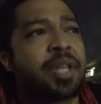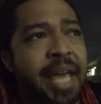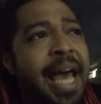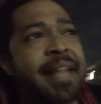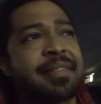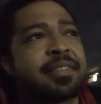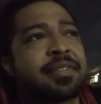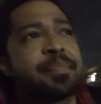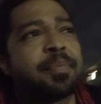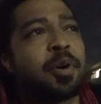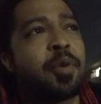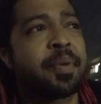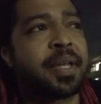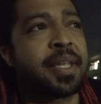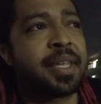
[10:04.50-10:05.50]
at this
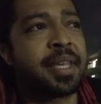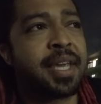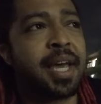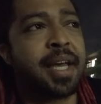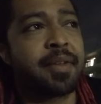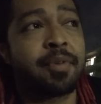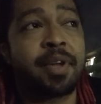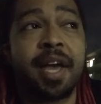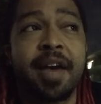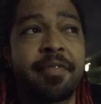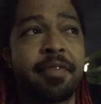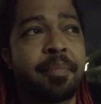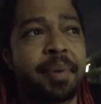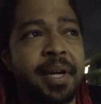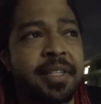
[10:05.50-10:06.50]
moment, yeah, we have
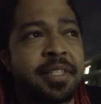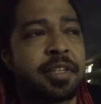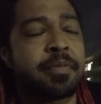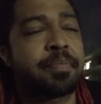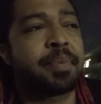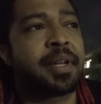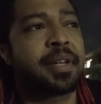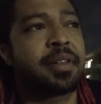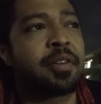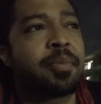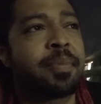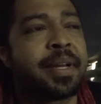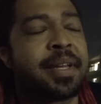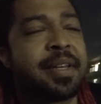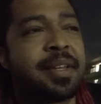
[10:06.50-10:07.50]
a budget, but
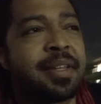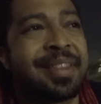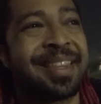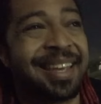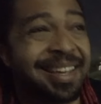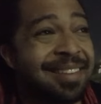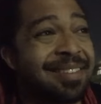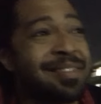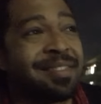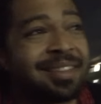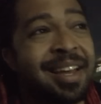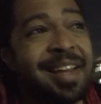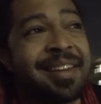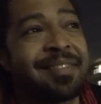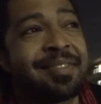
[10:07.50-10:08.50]
nobody, like,
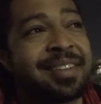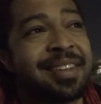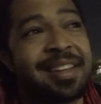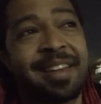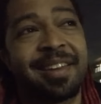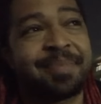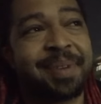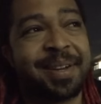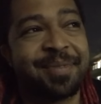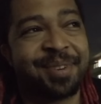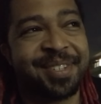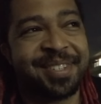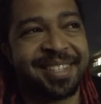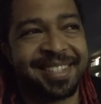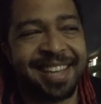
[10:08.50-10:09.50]
I don't think anybody
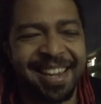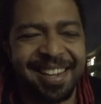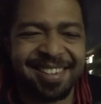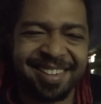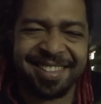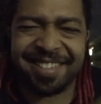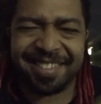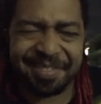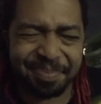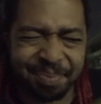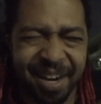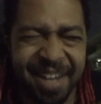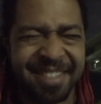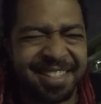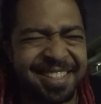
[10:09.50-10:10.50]
wants to take on this
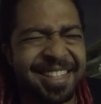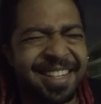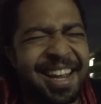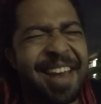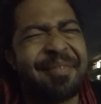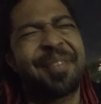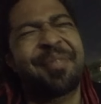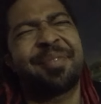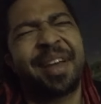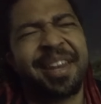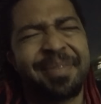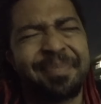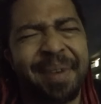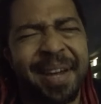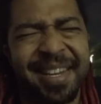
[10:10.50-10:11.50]
project and have it
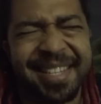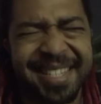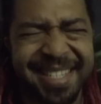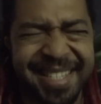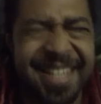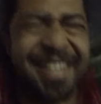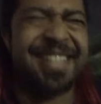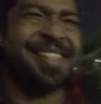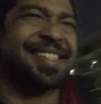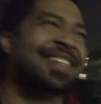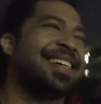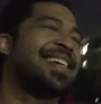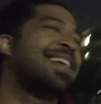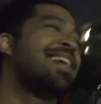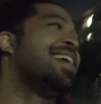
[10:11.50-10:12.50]
ready by the 6th.
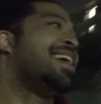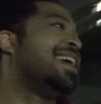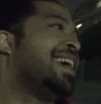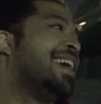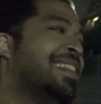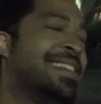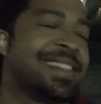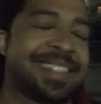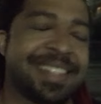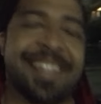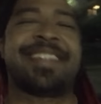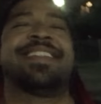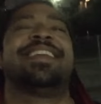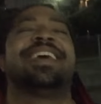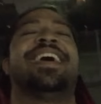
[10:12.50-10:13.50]
In
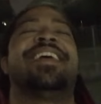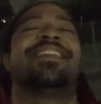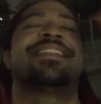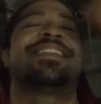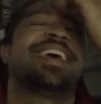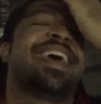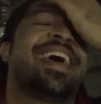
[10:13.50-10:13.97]
6 days to